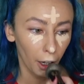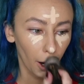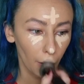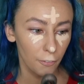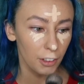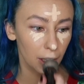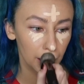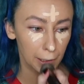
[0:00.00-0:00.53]

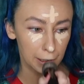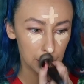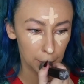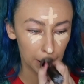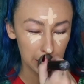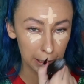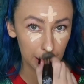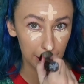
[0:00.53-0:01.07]
I feel like
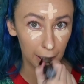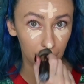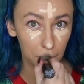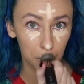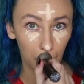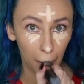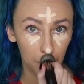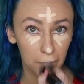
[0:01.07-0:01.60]
especially if
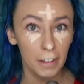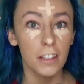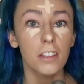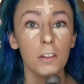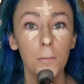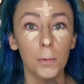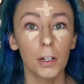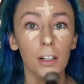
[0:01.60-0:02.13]
you have a
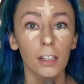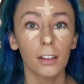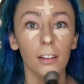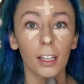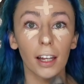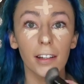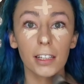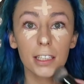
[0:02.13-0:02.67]
super
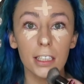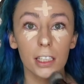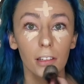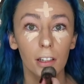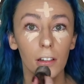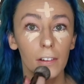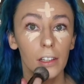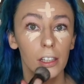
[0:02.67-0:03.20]
light
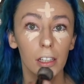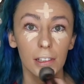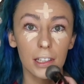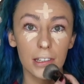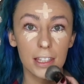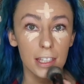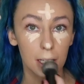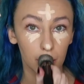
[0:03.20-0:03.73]

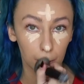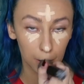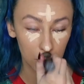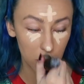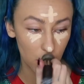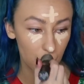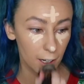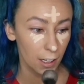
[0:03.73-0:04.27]
concealer
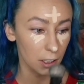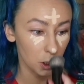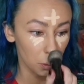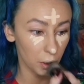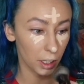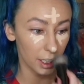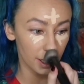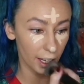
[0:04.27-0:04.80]
shade and you're
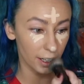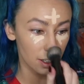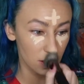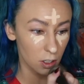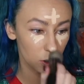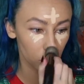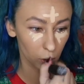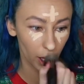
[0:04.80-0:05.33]
worried that it's
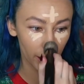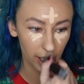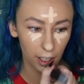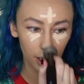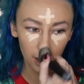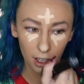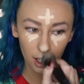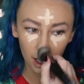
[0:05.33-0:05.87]
too
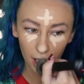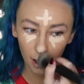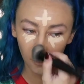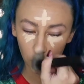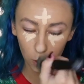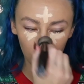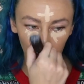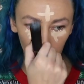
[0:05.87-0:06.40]
light,
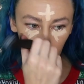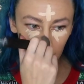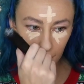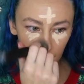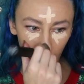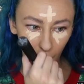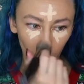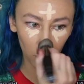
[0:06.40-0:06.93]
if you blend
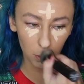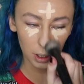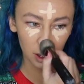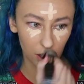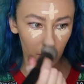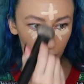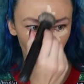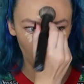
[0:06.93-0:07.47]
it out
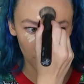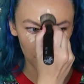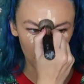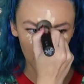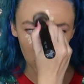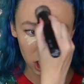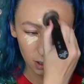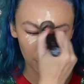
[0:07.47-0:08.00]
with the
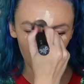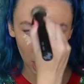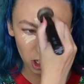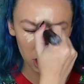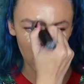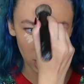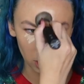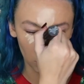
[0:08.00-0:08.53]
foundation
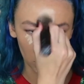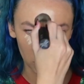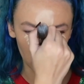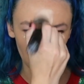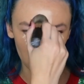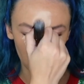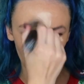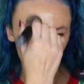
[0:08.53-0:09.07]
brush that you were
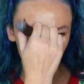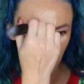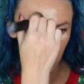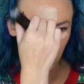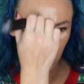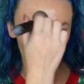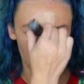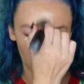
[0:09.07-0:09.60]
just using
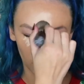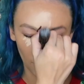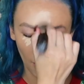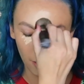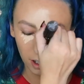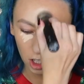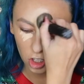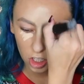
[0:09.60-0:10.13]
to do your
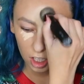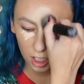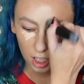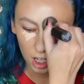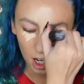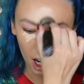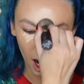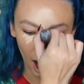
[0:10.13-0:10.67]
foundation,
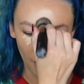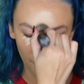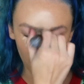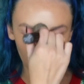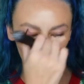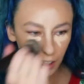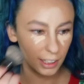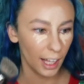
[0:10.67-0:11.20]
I
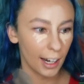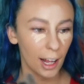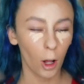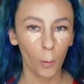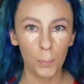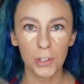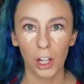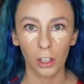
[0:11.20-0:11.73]
feel like that
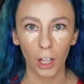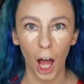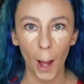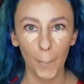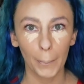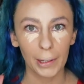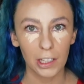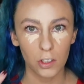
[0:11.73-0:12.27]
helps a
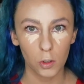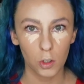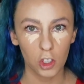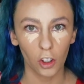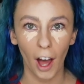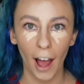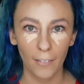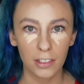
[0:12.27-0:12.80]
lot because you
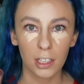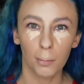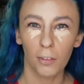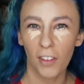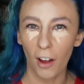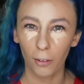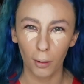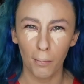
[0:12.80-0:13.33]
still have some of
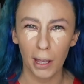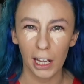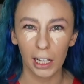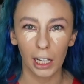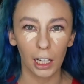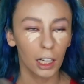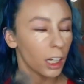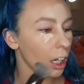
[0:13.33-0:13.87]
that
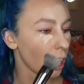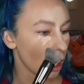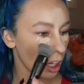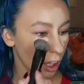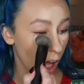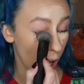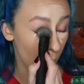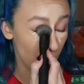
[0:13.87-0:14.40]
remaining
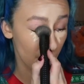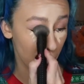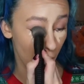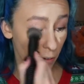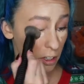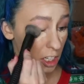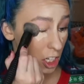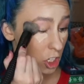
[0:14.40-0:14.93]

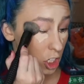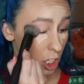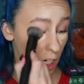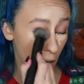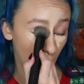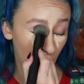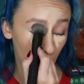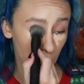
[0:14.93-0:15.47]
foundation
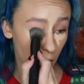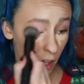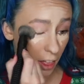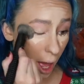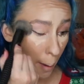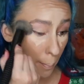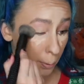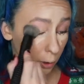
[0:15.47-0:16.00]
on
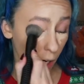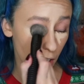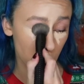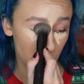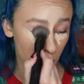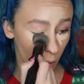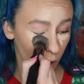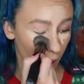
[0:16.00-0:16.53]
that
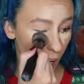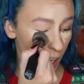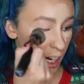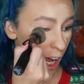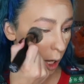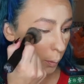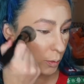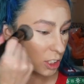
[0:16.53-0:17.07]
brush. So it kind
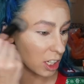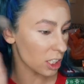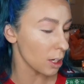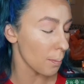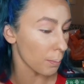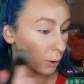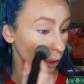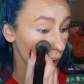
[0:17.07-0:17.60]
of helps just
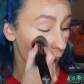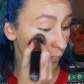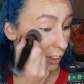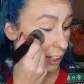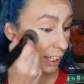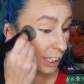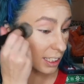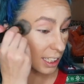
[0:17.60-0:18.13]
to blur
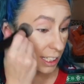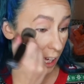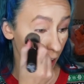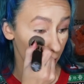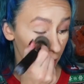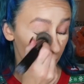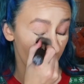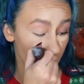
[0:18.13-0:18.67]
everything
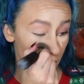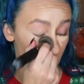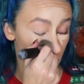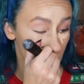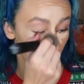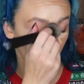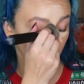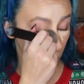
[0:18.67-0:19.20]
together and
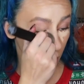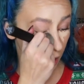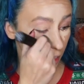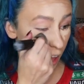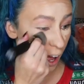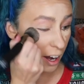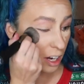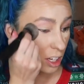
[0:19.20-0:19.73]
just tone
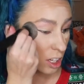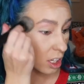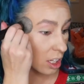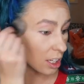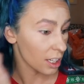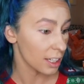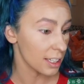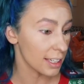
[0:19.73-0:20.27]
that
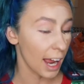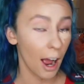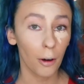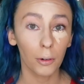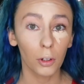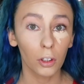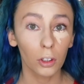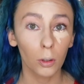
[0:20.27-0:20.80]

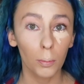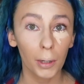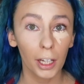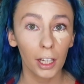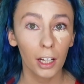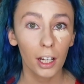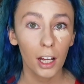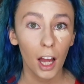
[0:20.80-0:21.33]
down a little
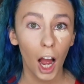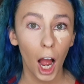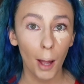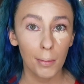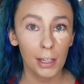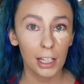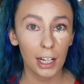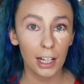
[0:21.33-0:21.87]
bit.
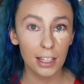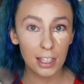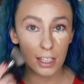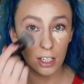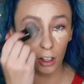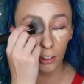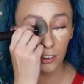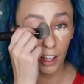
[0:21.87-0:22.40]
I mean, it's
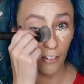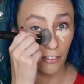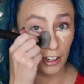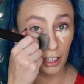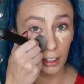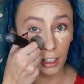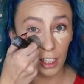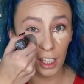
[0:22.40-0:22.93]
still
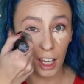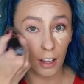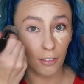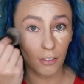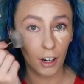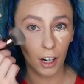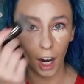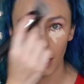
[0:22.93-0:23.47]
definitely
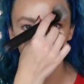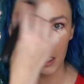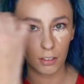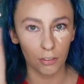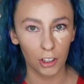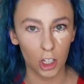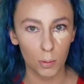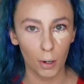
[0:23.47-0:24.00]
I
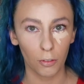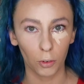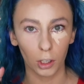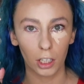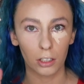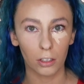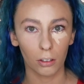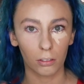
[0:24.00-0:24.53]
didn't finish my
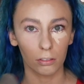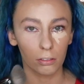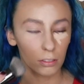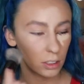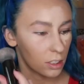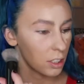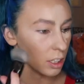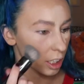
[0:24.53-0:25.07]
forehead, don't
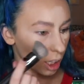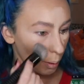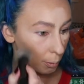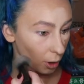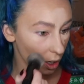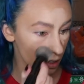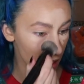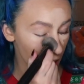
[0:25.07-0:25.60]
think I'm
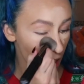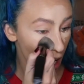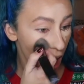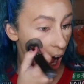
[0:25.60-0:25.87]
crazy.